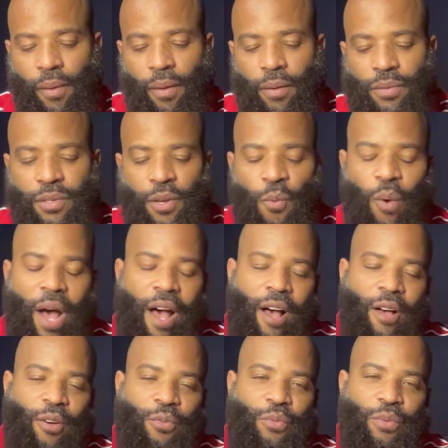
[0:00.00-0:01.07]
So
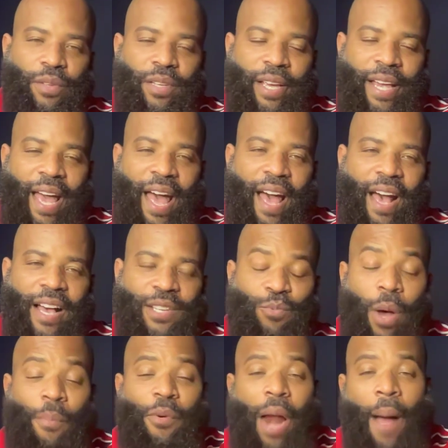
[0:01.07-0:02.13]
while the guys,
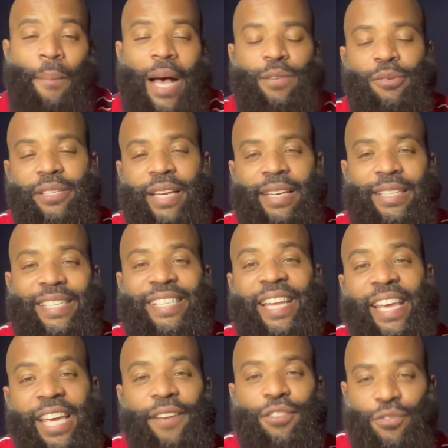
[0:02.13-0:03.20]
well, I might as well say
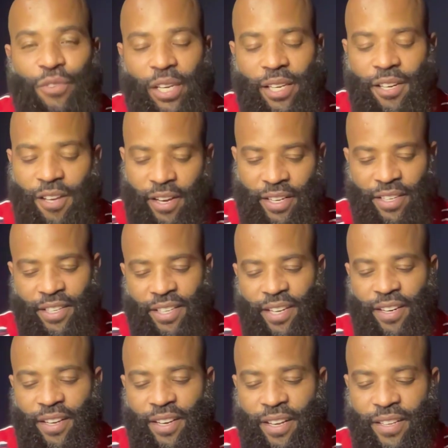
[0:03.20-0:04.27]
Steve is really cooking the
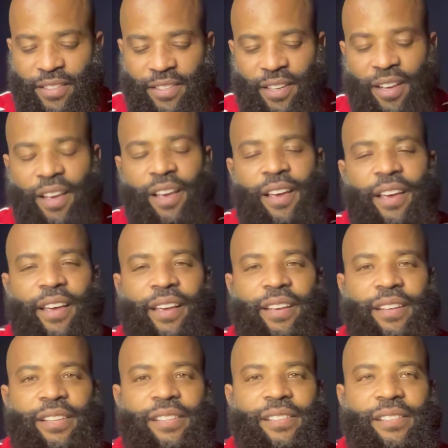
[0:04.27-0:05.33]
dinner, because
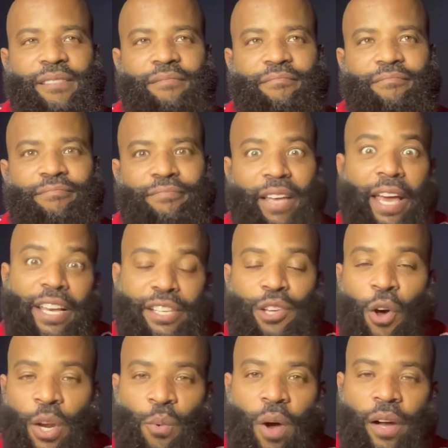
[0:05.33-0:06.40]
he's the
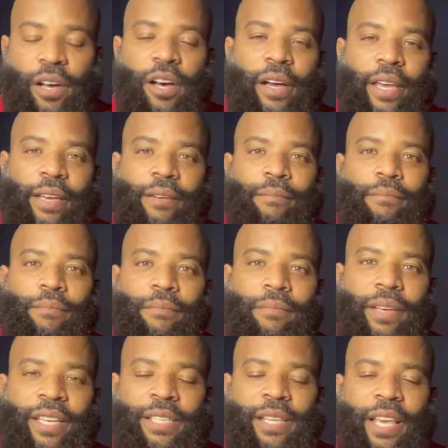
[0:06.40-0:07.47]
only one cooking.
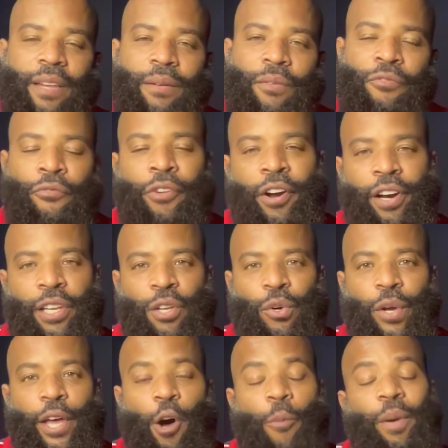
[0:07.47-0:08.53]
He's getting very
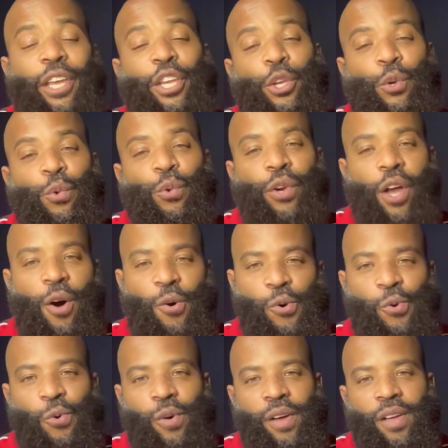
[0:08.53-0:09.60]
little help, and
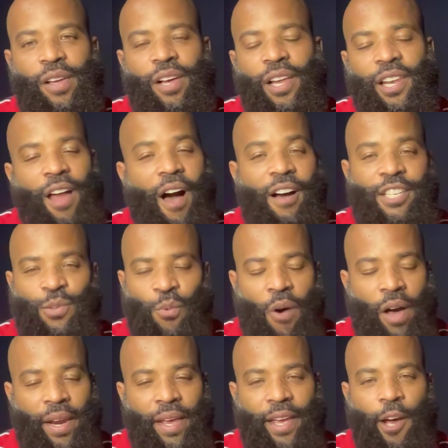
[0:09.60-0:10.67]

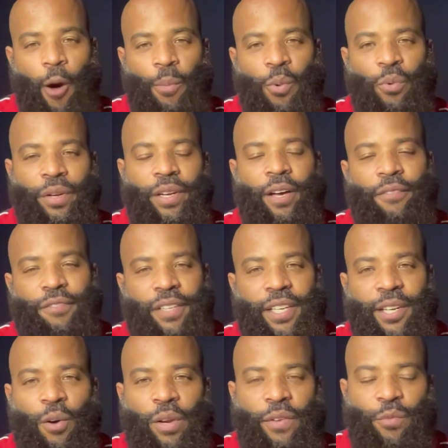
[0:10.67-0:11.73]
Olajuwon ain't helping with nothing. He
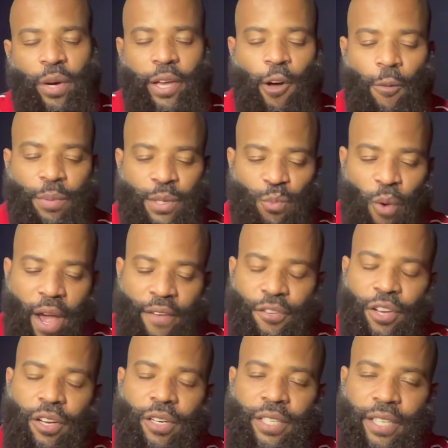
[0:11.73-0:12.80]
don't even want to help his wife
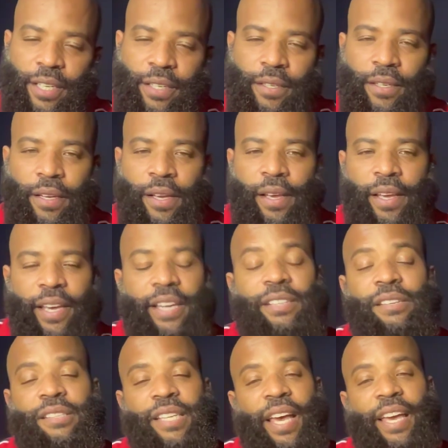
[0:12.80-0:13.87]
cook dinner. He
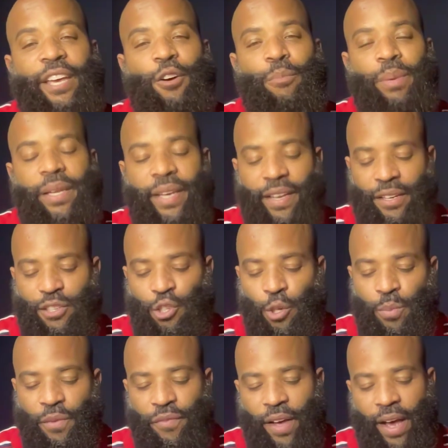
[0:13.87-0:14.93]
just said he'll be there to
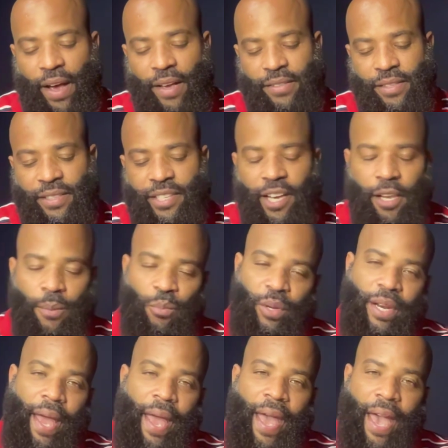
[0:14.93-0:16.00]
supervise and tell him
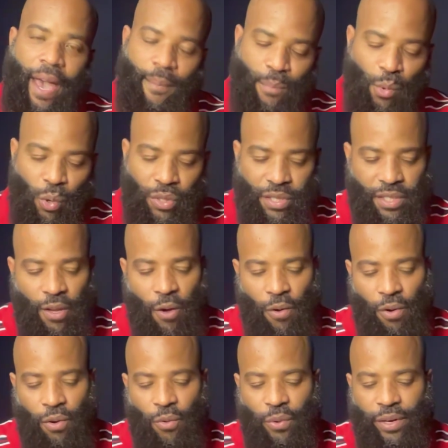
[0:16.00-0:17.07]
when to add more salt
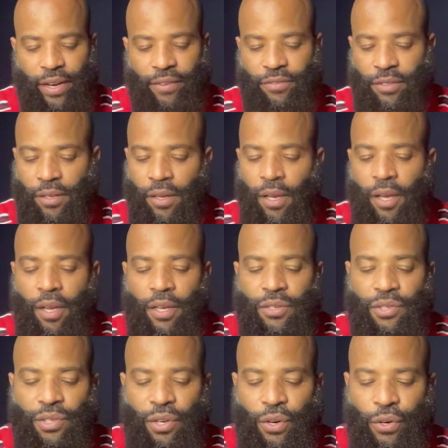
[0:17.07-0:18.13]
or whatever.
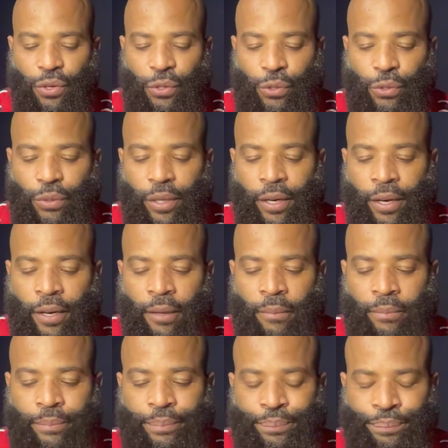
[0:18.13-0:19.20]
So
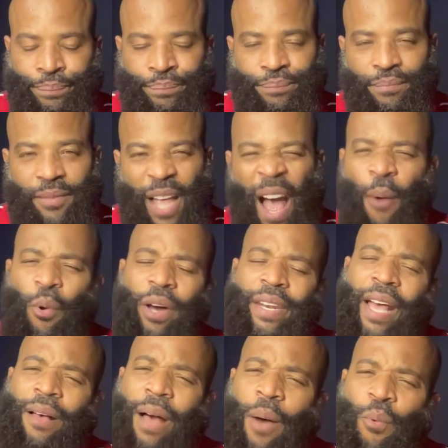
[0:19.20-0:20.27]
I
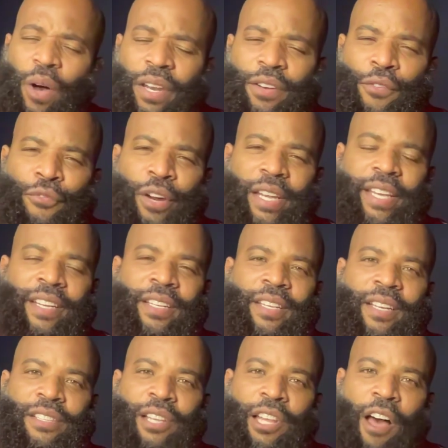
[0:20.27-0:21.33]
wonder really,
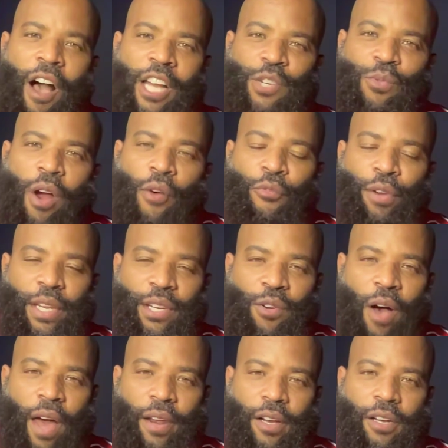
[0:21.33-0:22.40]
does Olajuwon really
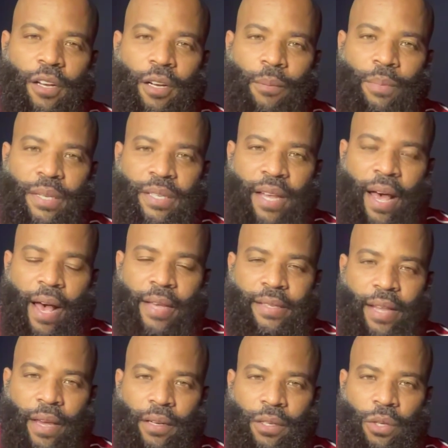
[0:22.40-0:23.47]
know how to cook besides
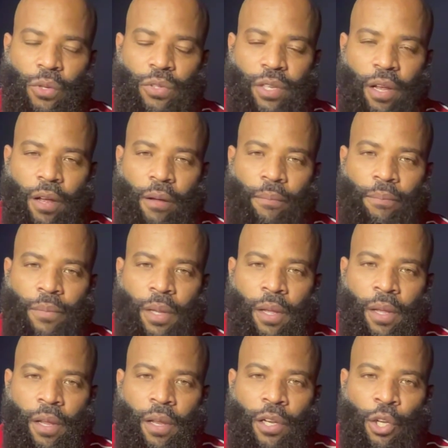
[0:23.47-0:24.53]
like those
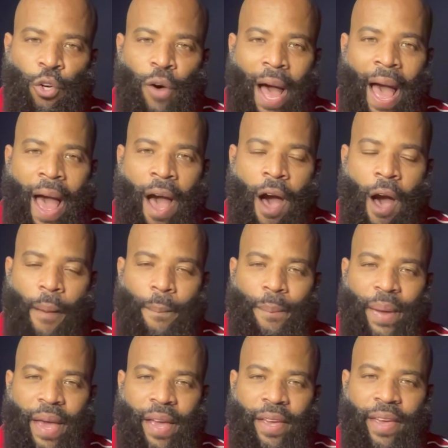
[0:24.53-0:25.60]
little IHOP
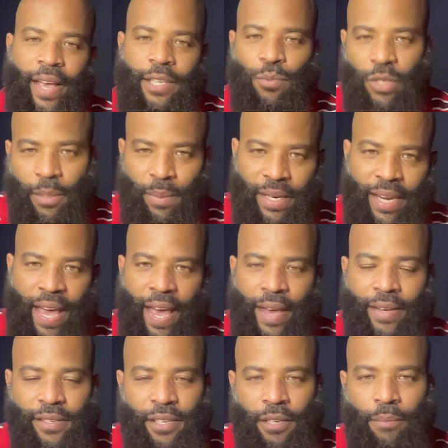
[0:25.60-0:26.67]
pancakes with the
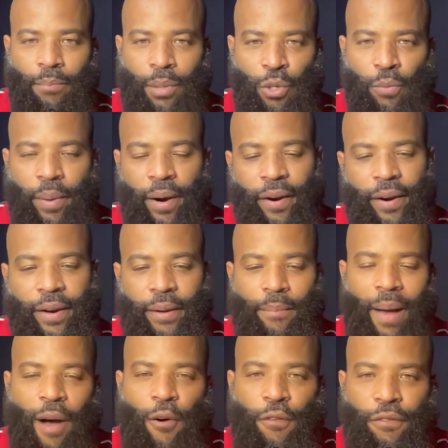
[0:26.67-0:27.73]
bananas and the blueberry
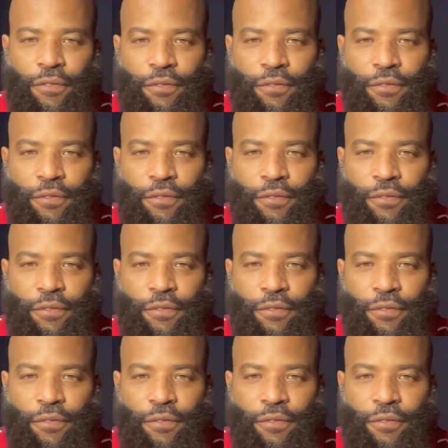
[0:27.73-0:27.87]
mouth?